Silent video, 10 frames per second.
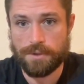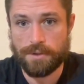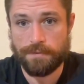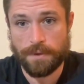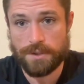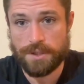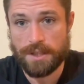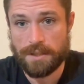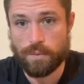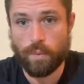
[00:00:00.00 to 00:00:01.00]
The argument to
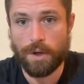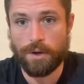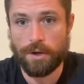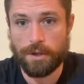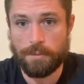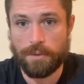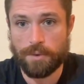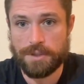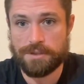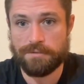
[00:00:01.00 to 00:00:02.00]
this map function here
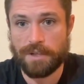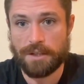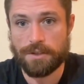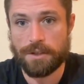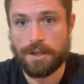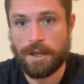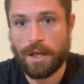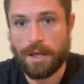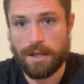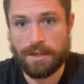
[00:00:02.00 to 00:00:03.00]
is
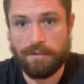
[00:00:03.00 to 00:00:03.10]
destructuring.